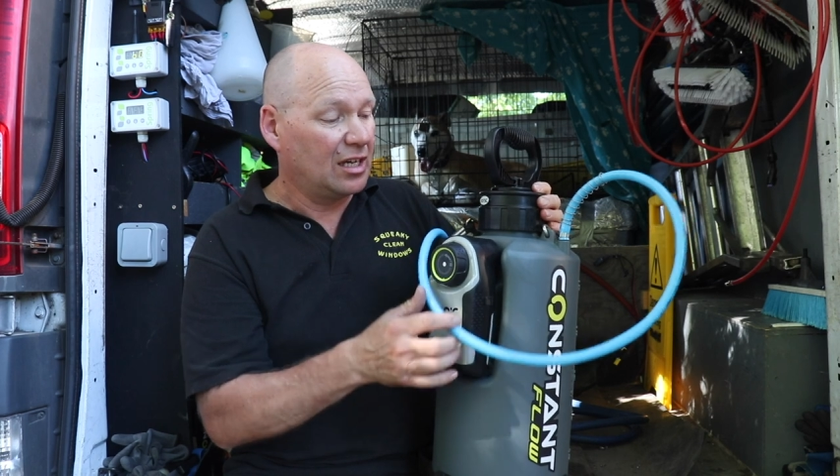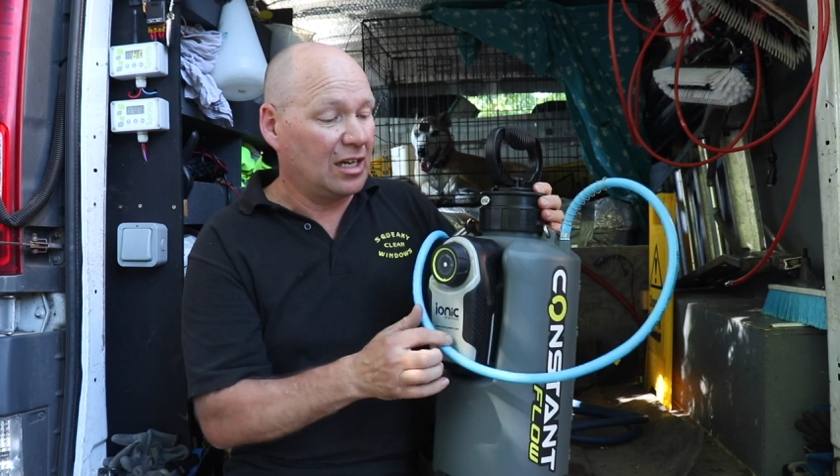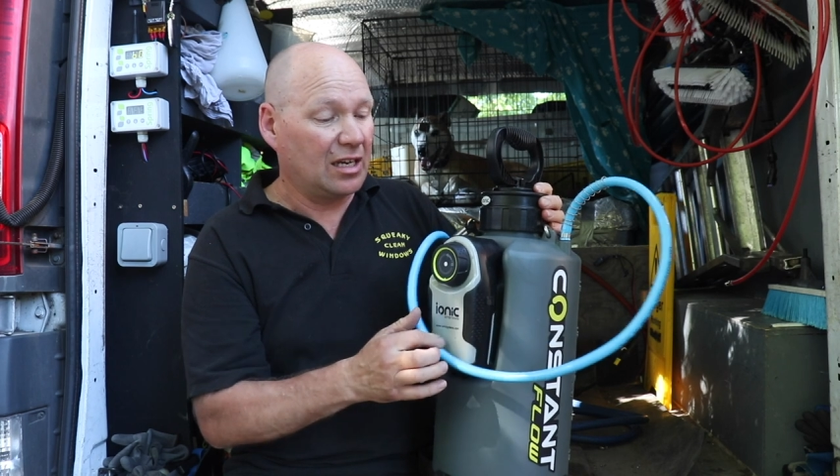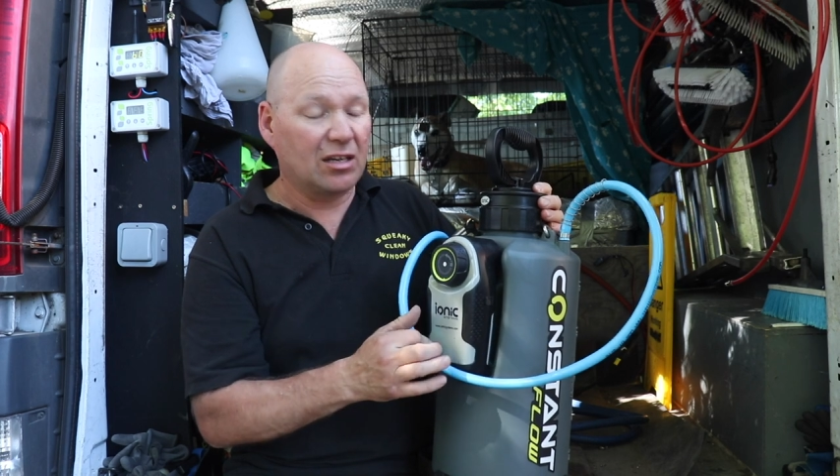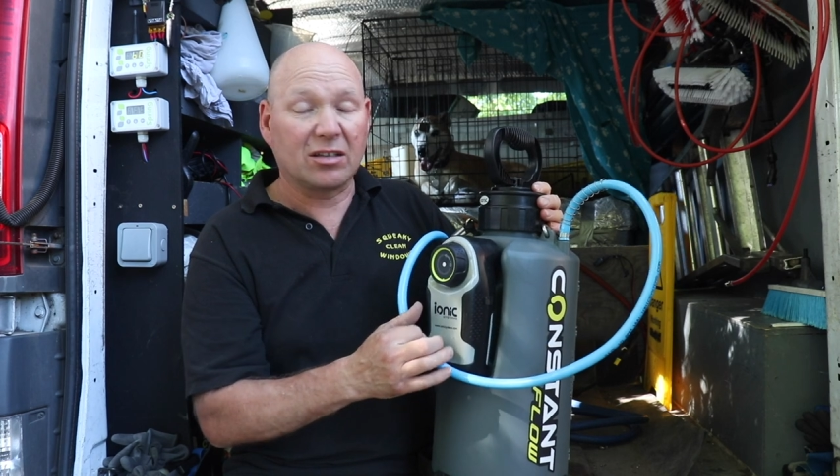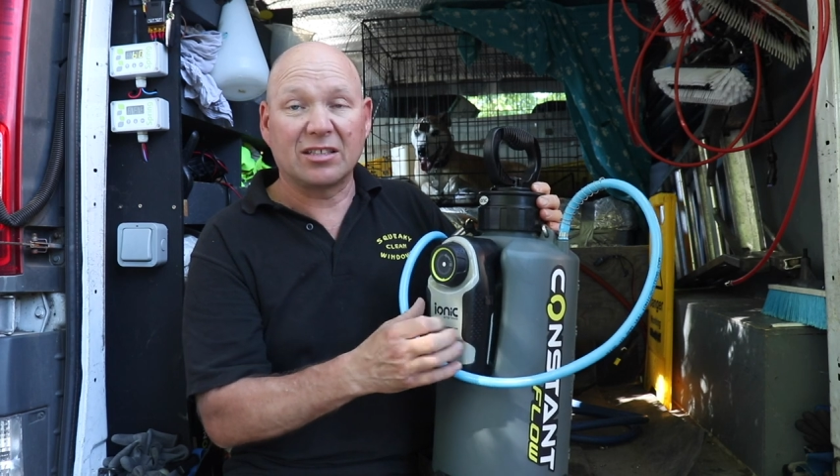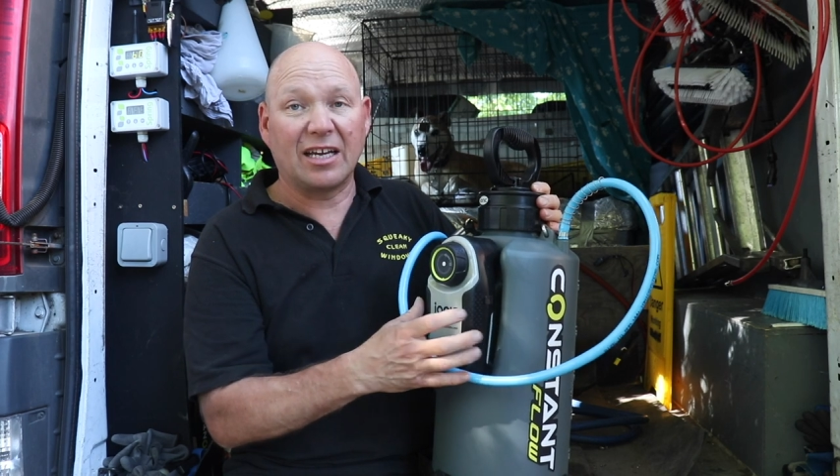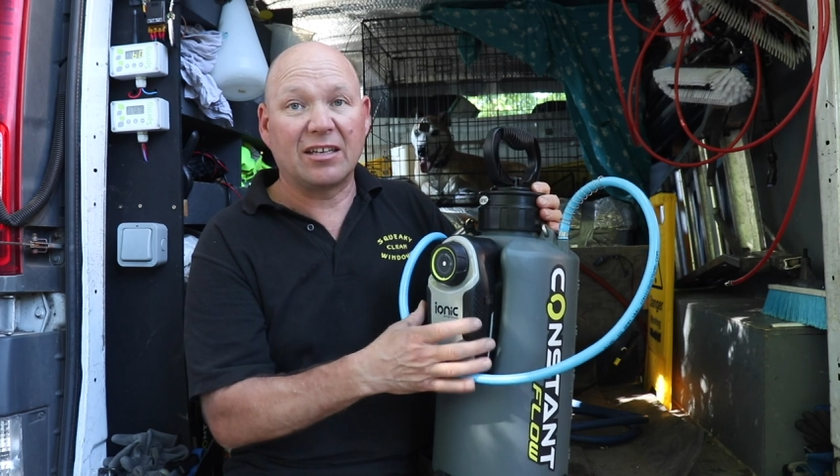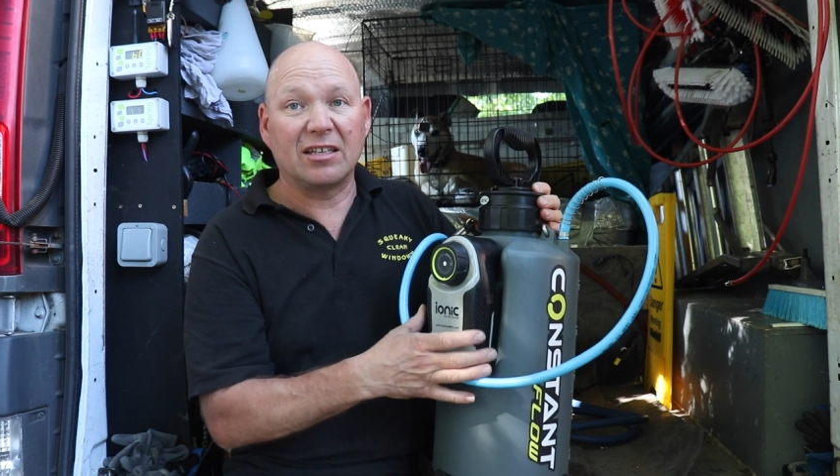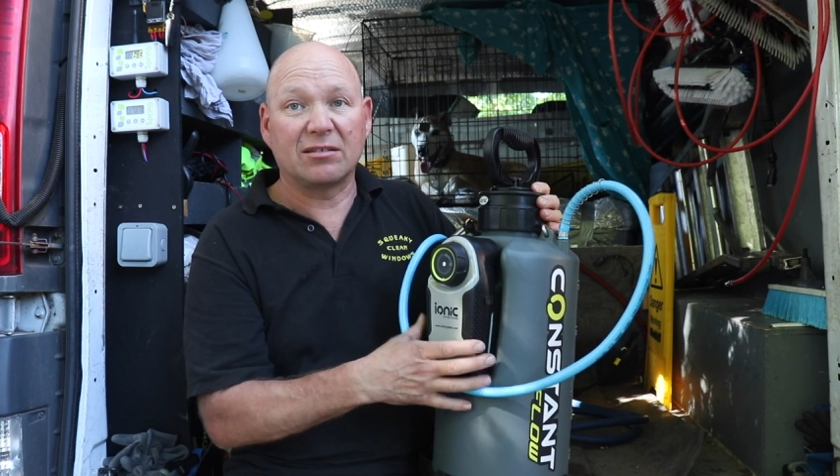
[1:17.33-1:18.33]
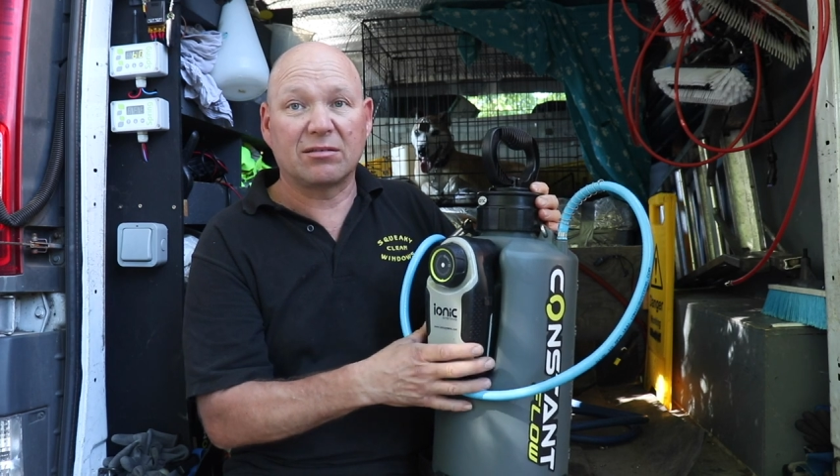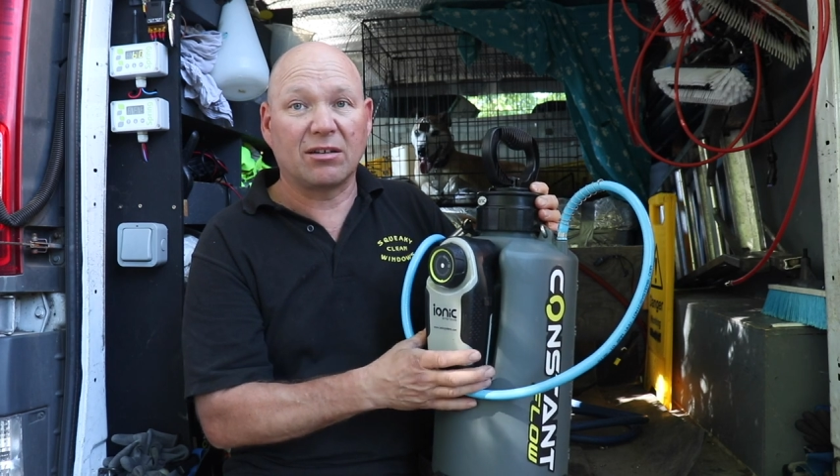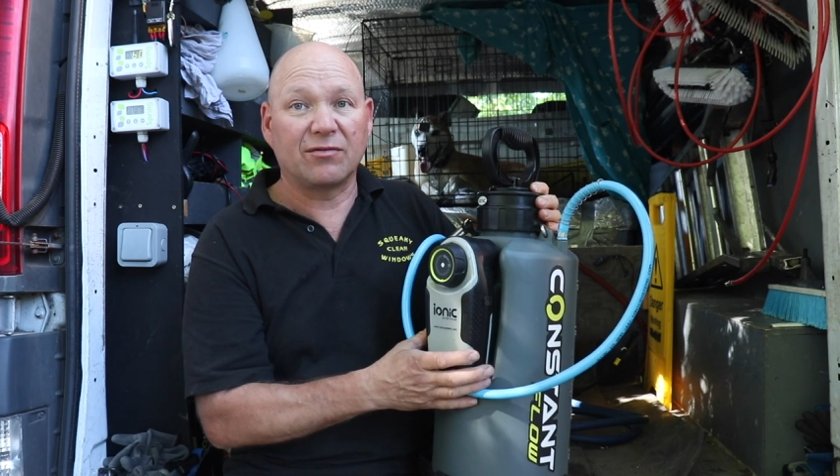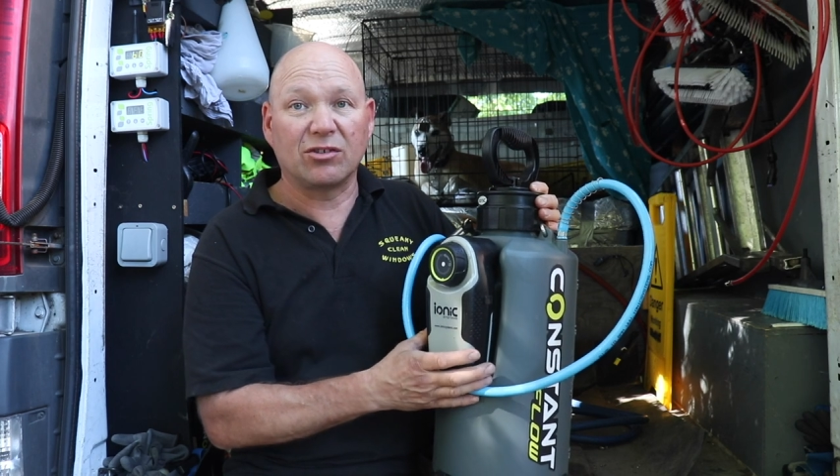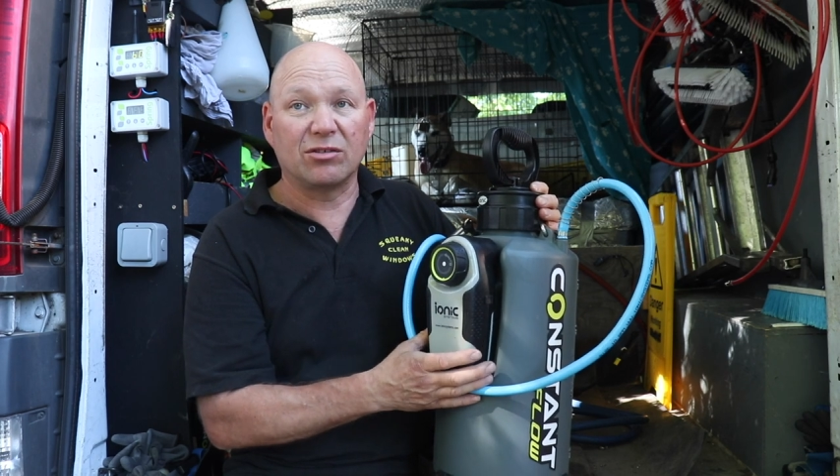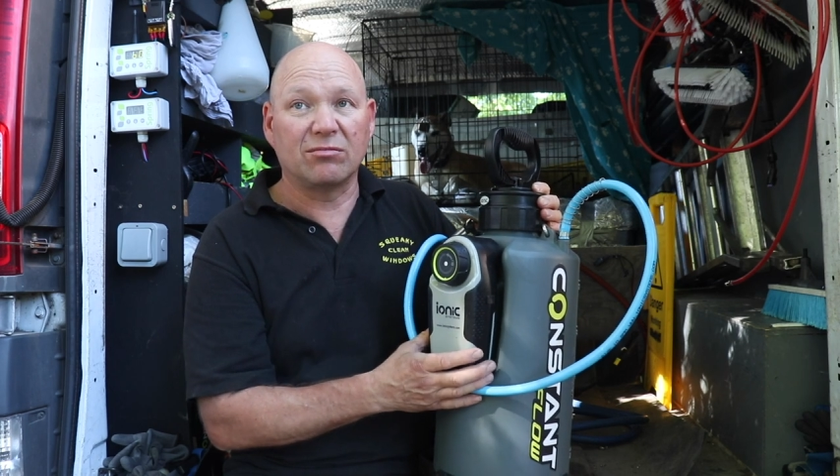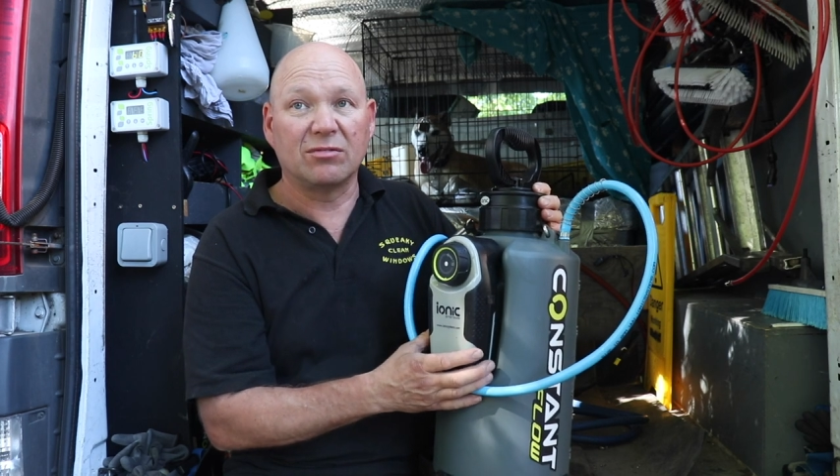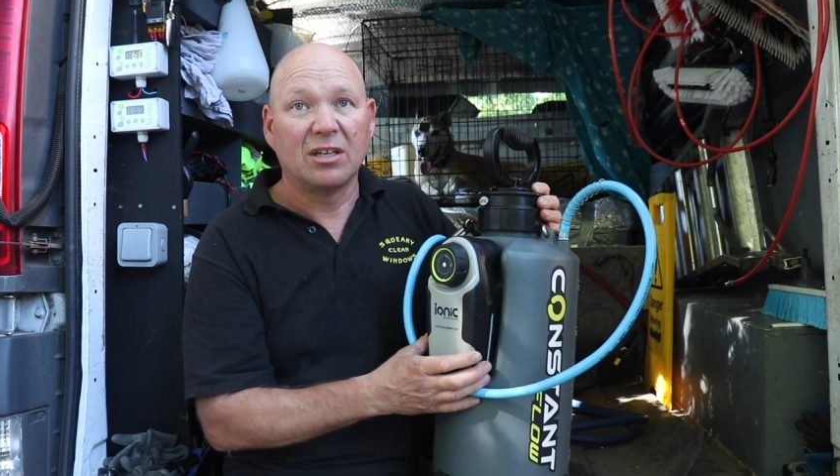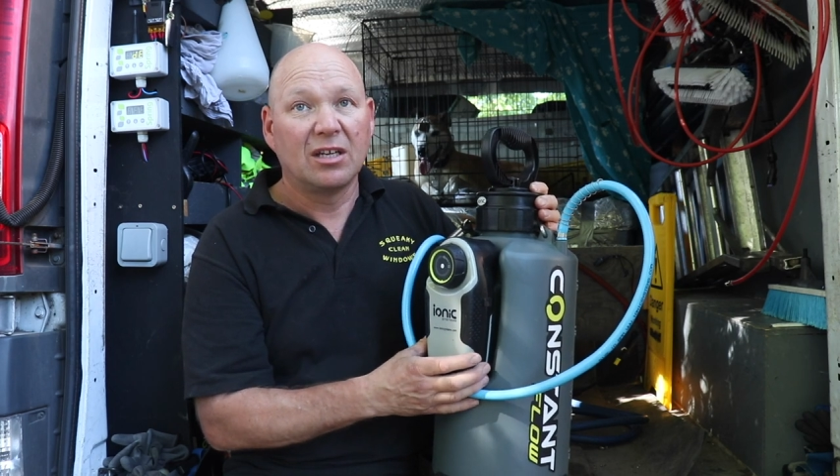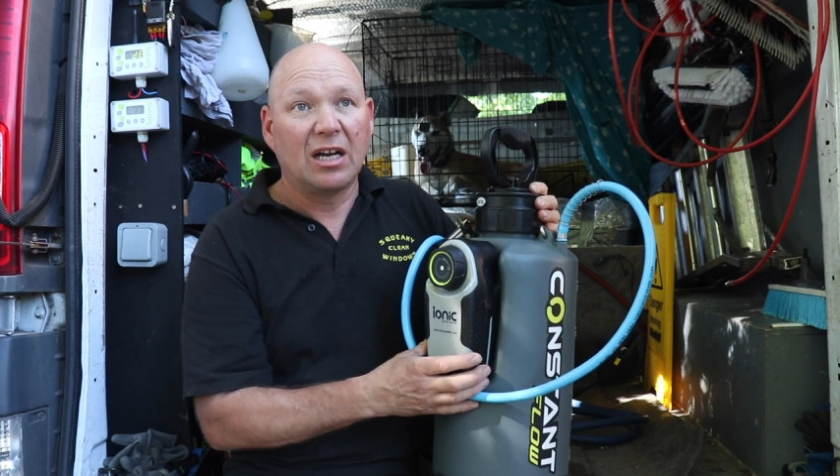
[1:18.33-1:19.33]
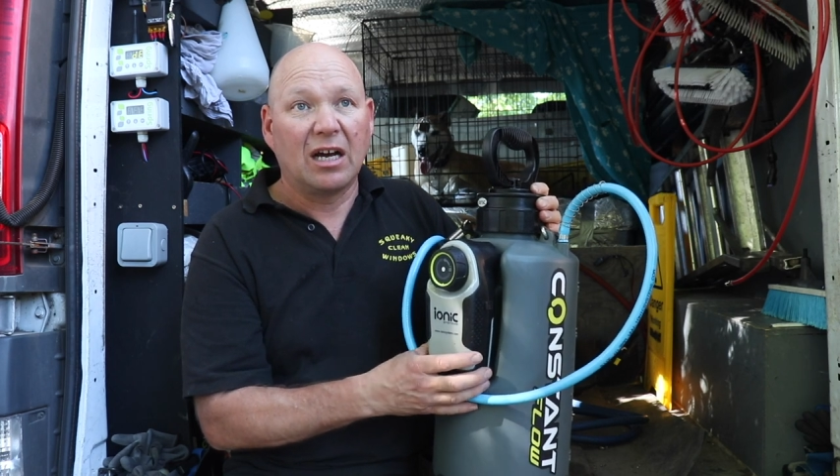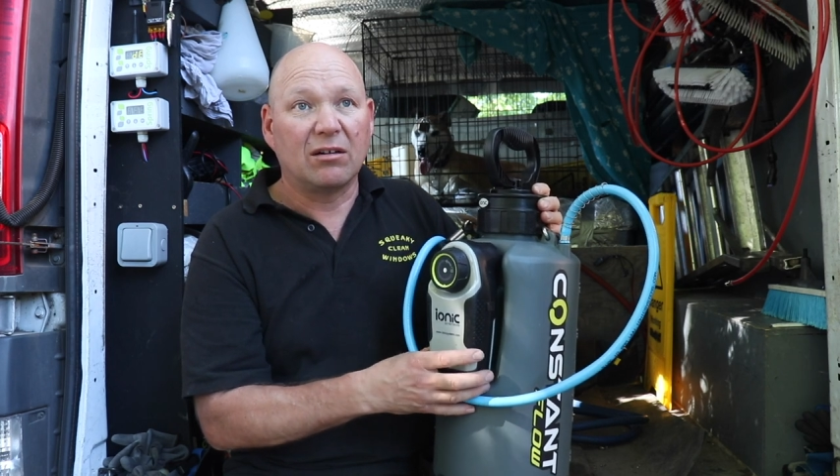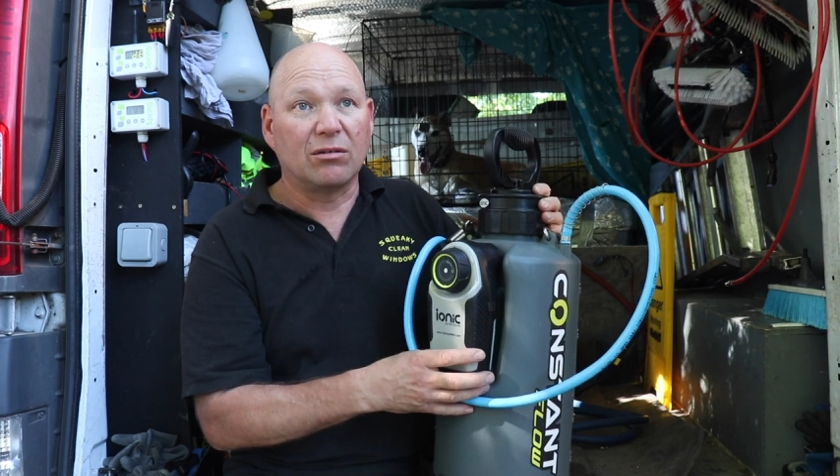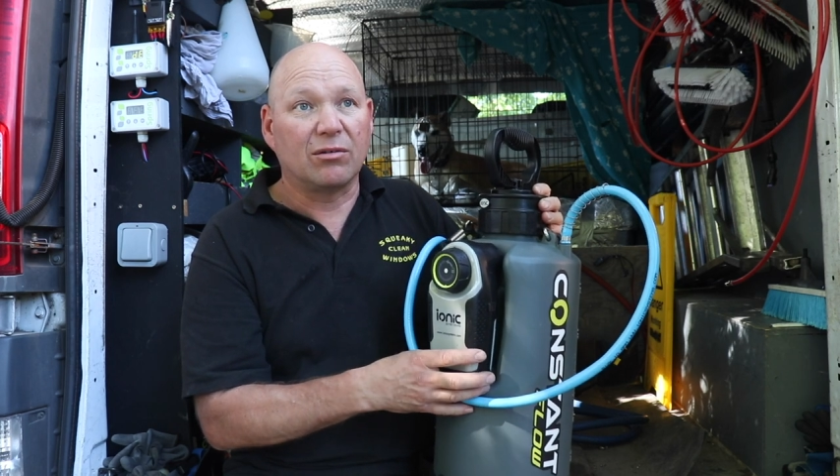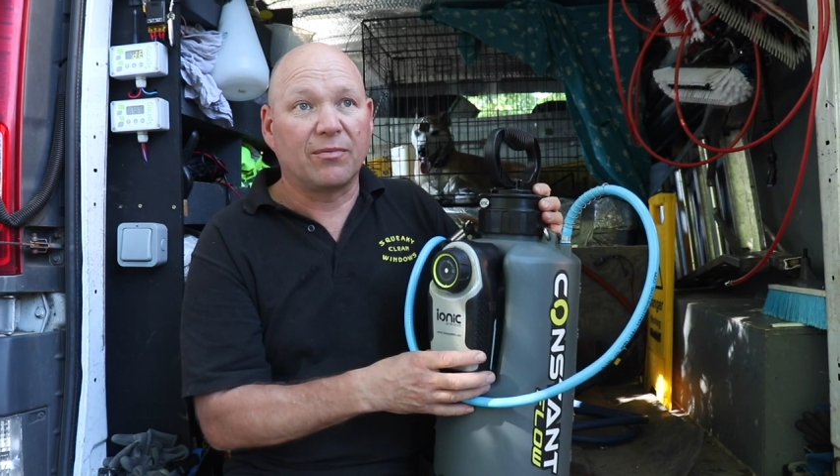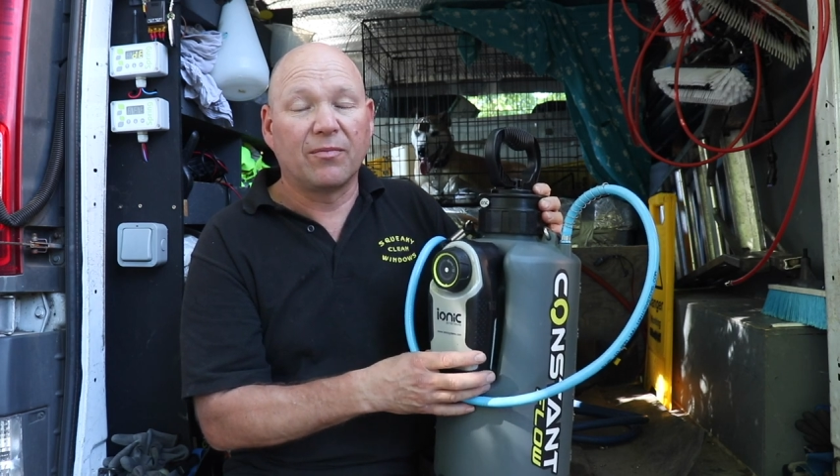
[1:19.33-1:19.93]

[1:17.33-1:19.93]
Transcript: Like I said, I've done 4